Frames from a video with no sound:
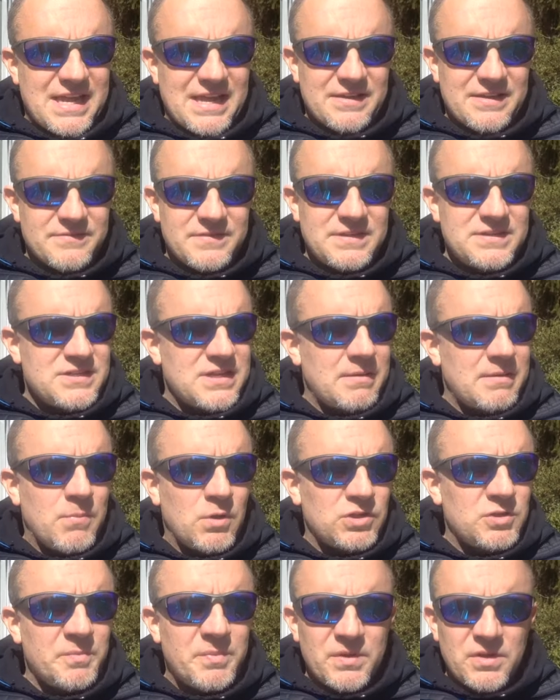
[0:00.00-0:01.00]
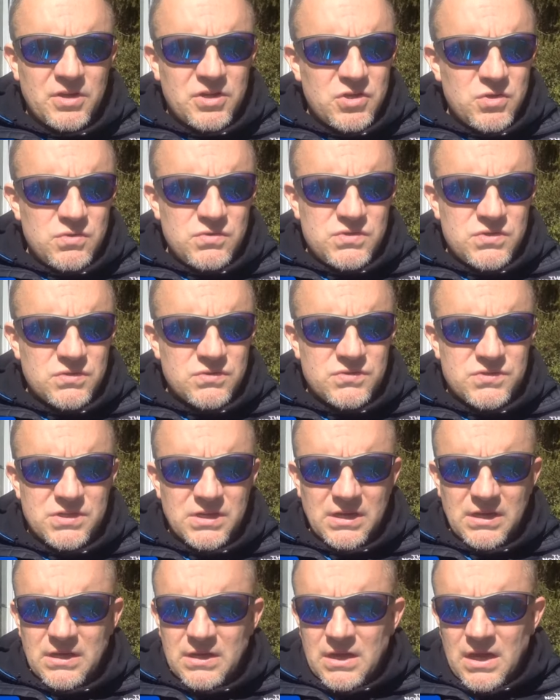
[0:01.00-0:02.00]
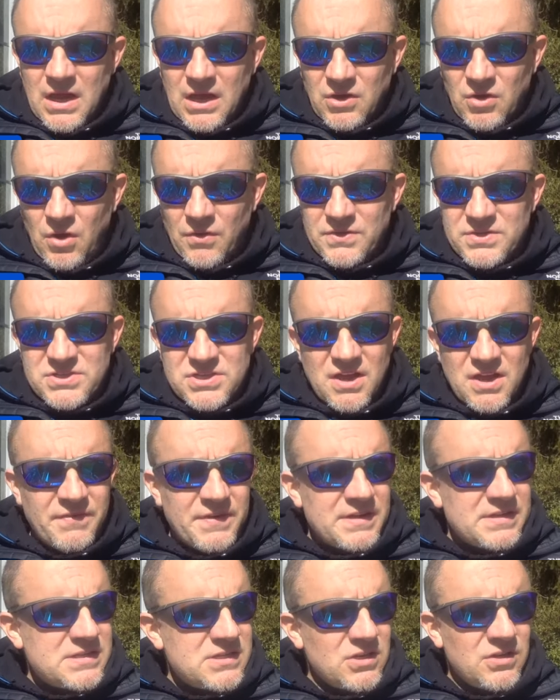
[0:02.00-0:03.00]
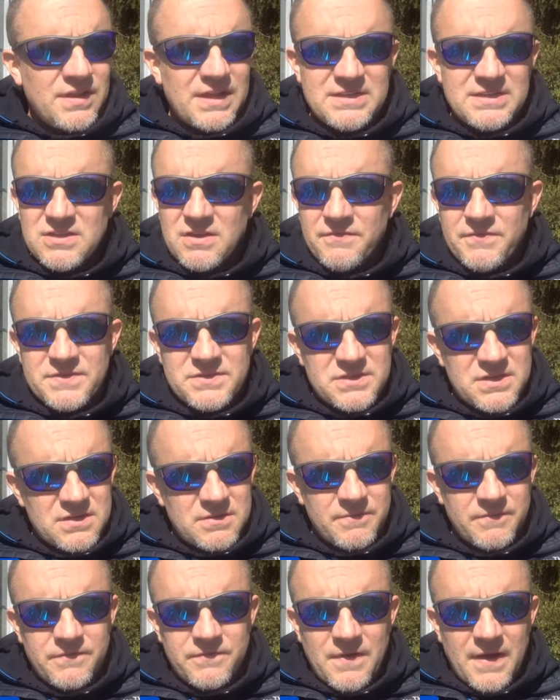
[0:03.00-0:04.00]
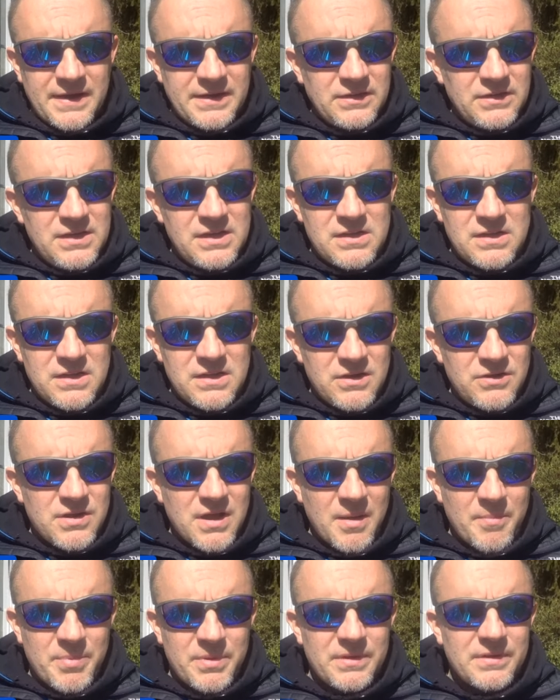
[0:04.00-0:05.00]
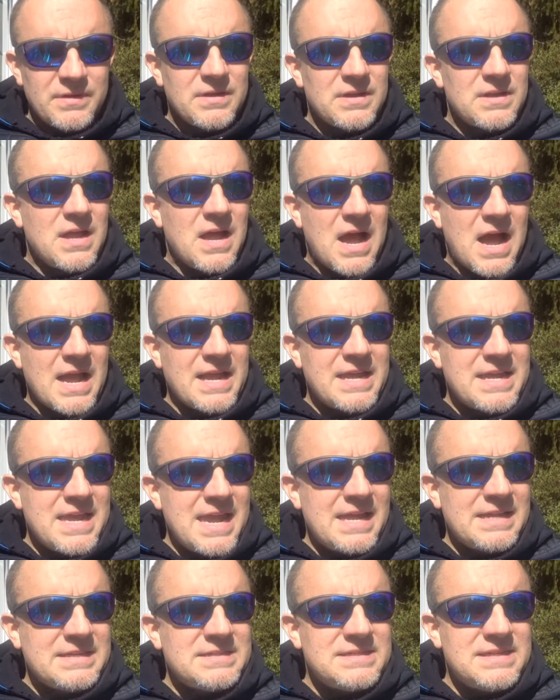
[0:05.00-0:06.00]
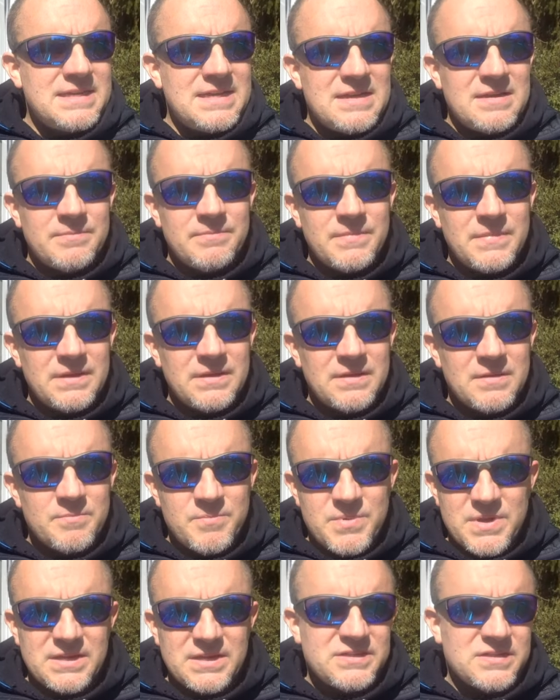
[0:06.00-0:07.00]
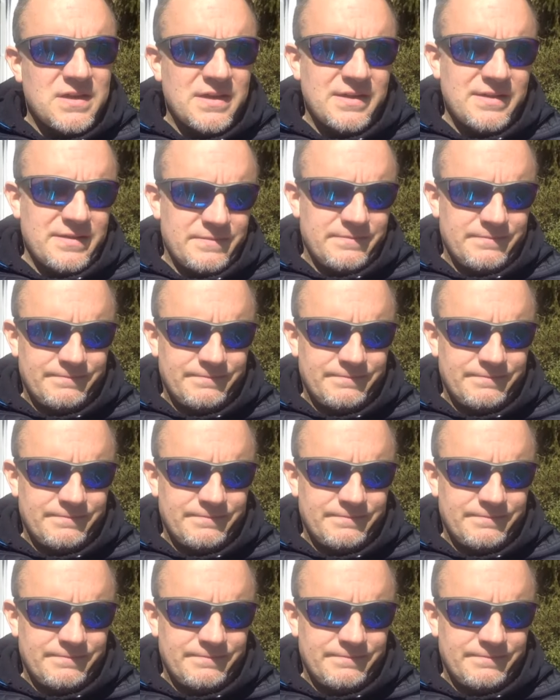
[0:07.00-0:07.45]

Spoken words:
have. He's got multiple accusers and all this stuff. And until that stuff is finally cleared up, I can't see him being signed.